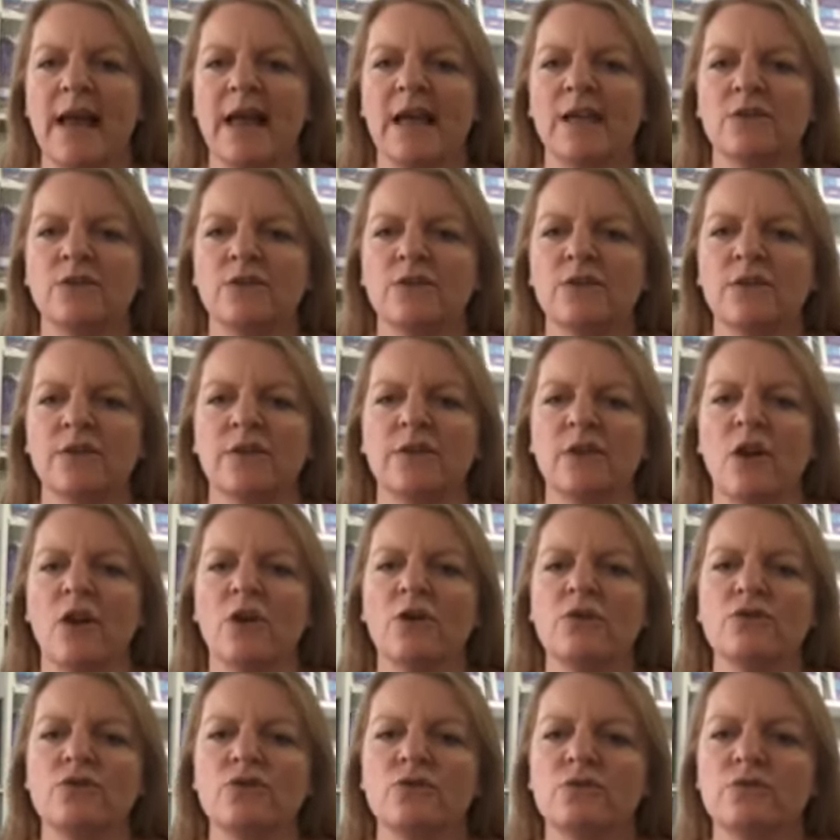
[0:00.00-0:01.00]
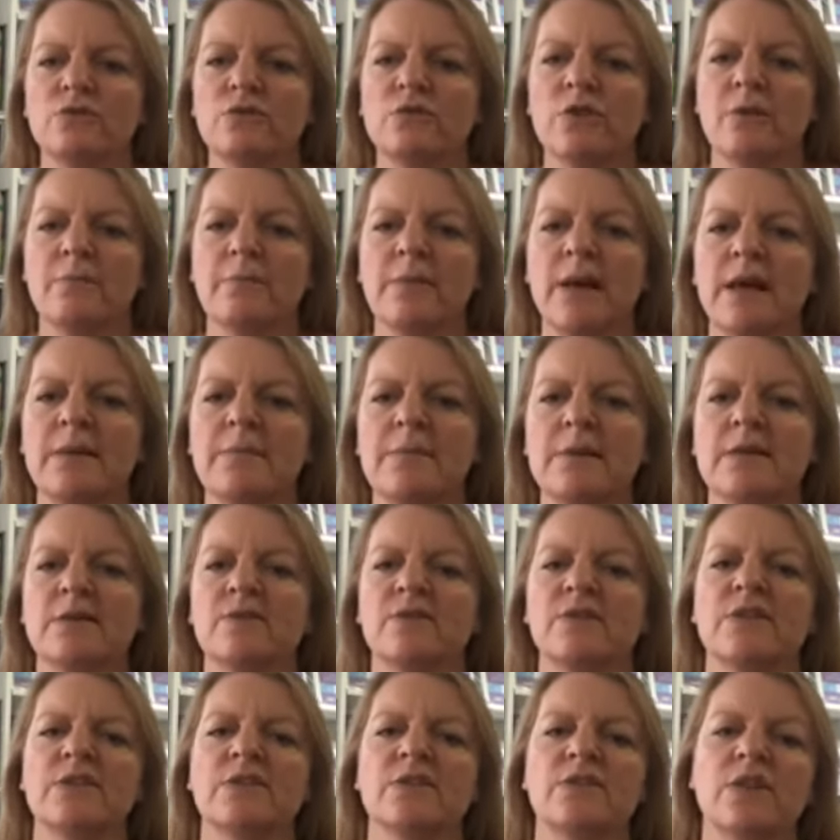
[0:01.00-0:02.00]
and our children are babies
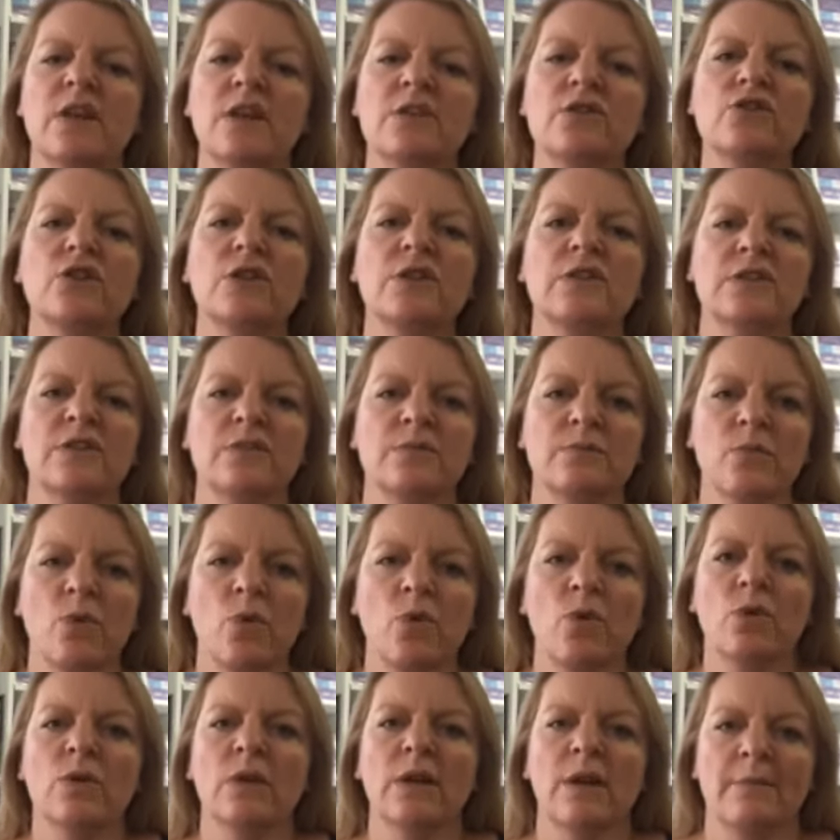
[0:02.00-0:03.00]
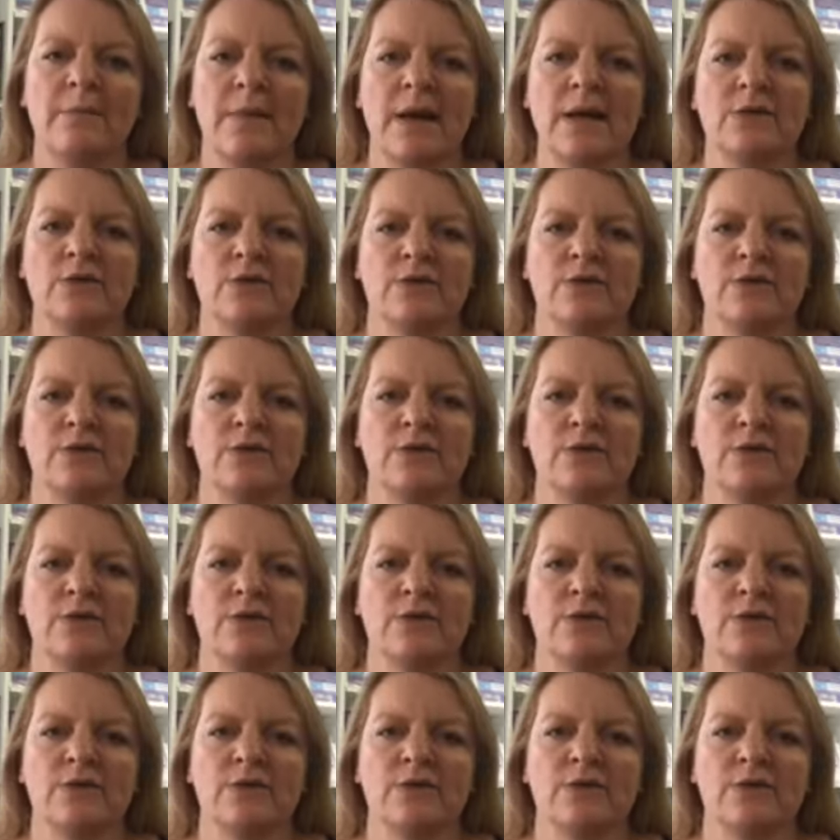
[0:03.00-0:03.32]
for such a small amount